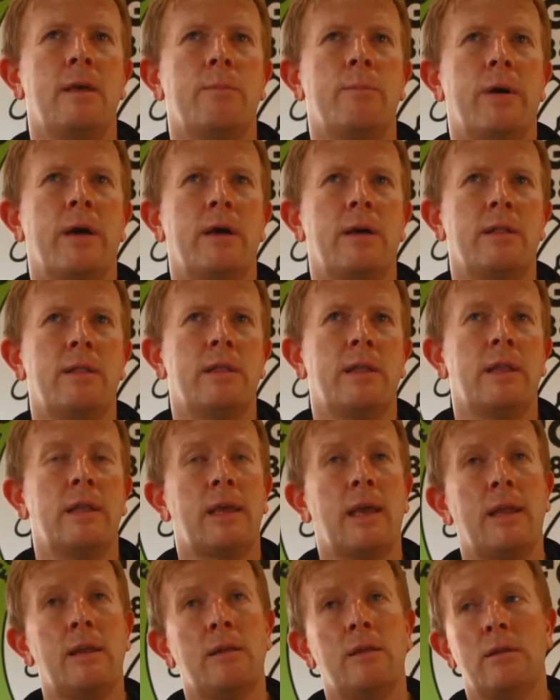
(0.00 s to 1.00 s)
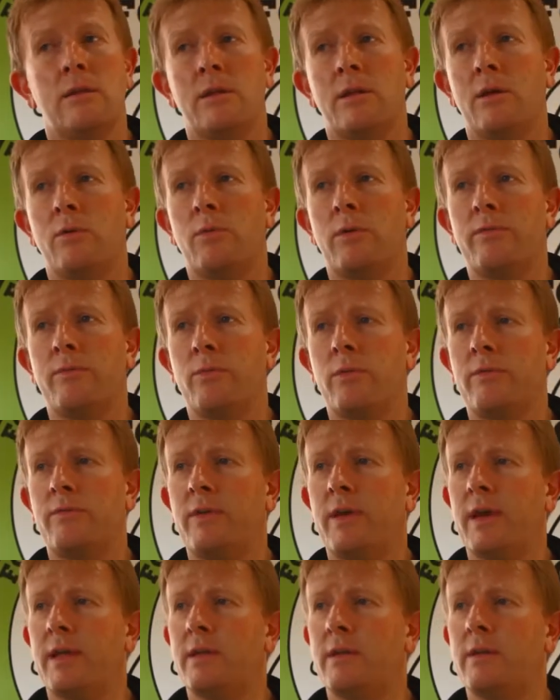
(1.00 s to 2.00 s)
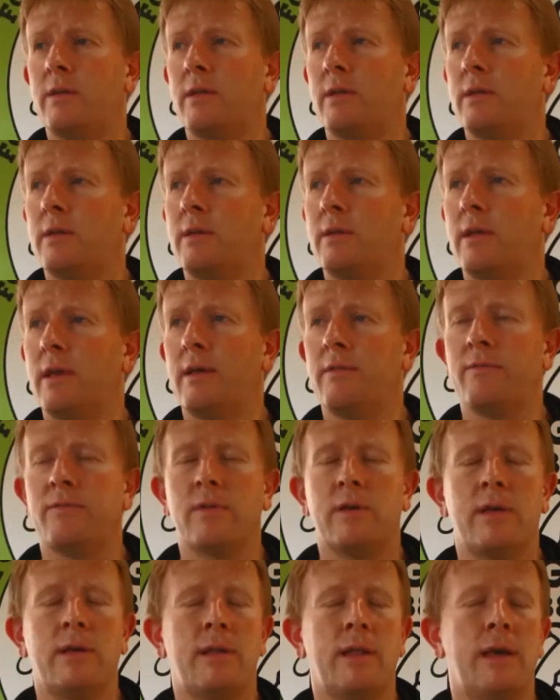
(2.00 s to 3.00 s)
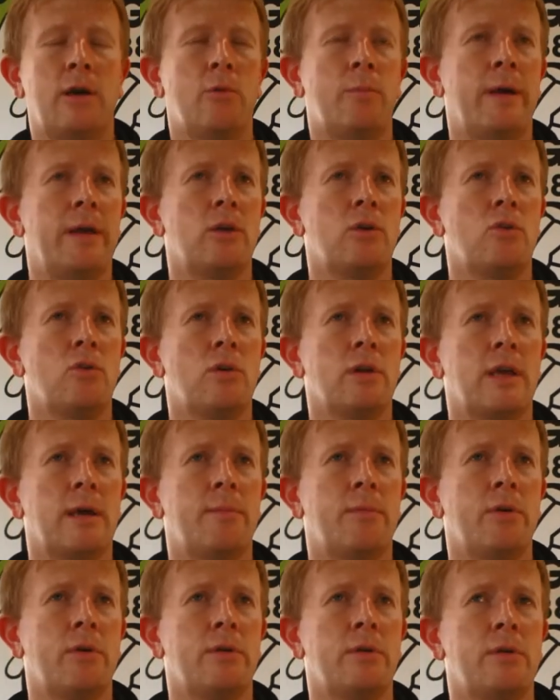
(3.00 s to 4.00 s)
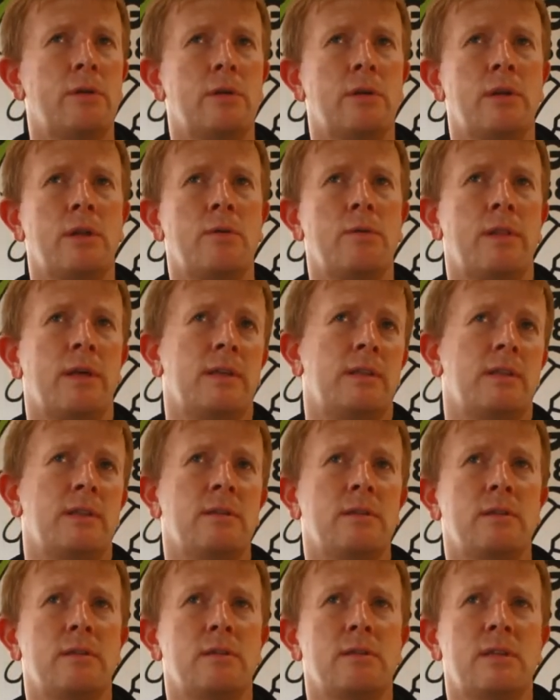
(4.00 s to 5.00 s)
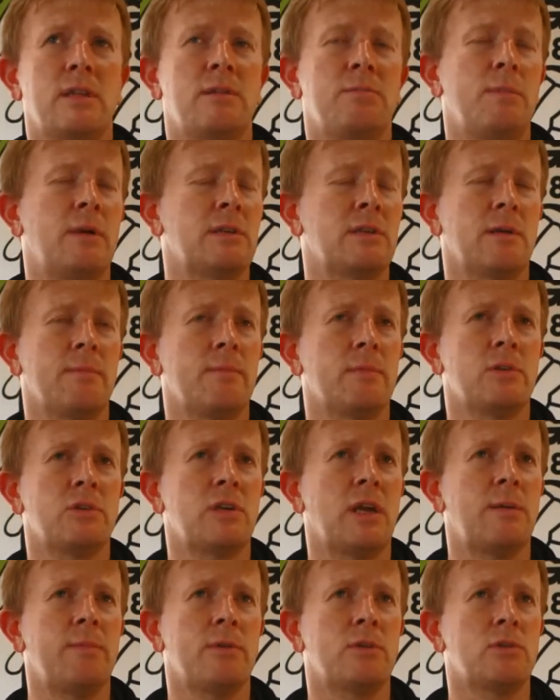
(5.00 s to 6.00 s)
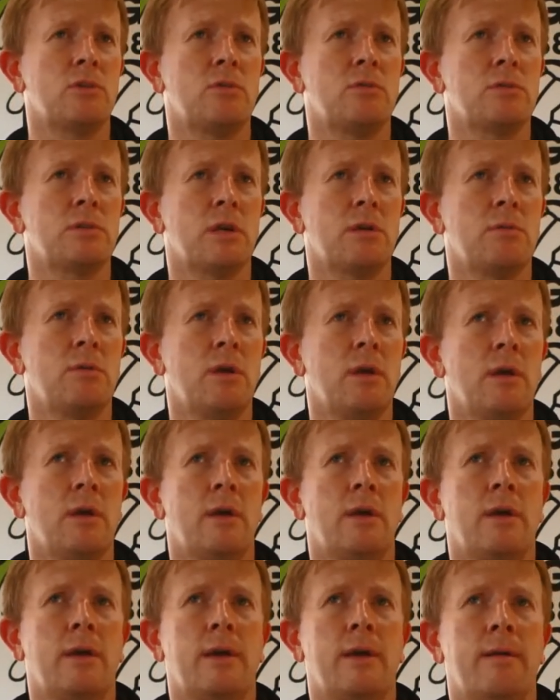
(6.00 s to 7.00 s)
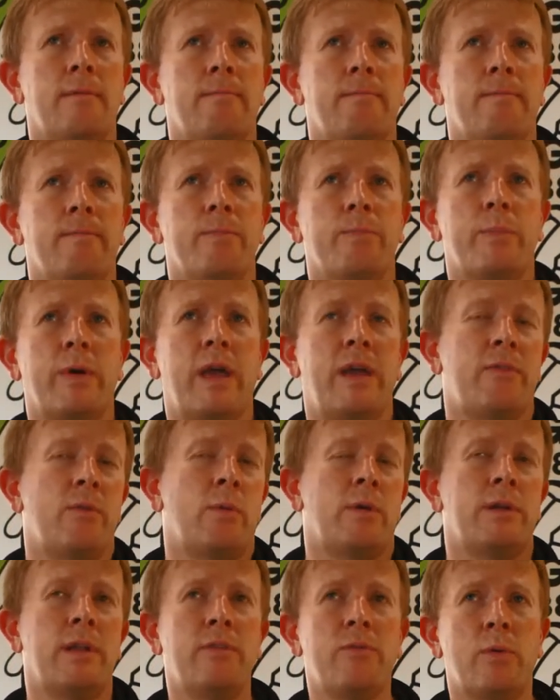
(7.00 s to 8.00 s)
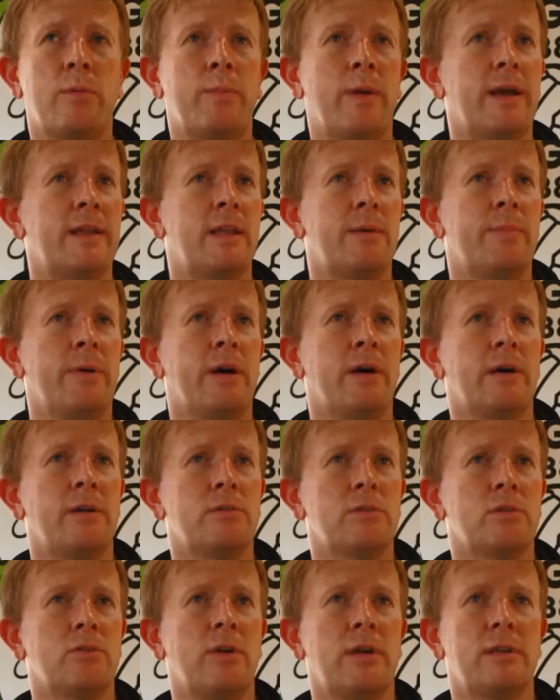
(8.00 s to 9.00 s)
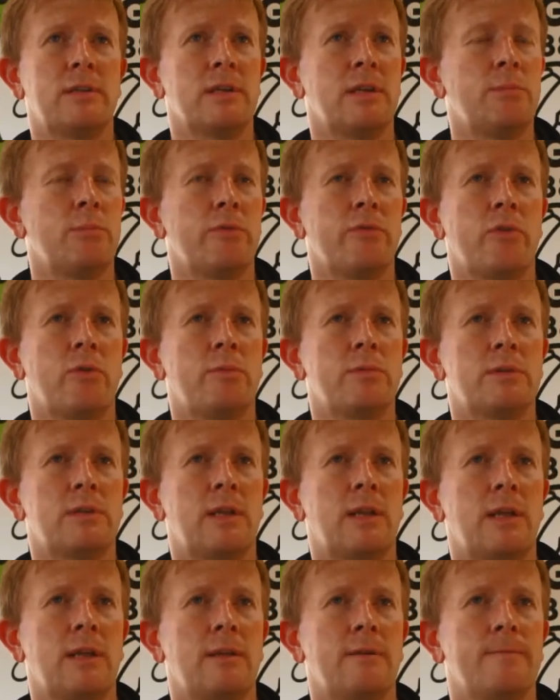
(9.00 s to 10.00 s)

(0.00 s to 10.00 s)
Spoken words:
But then again, with Jan and Al Bangura coming on, they didn't mess up the shape at all. So, but everyone played their part. It was a great team performance today.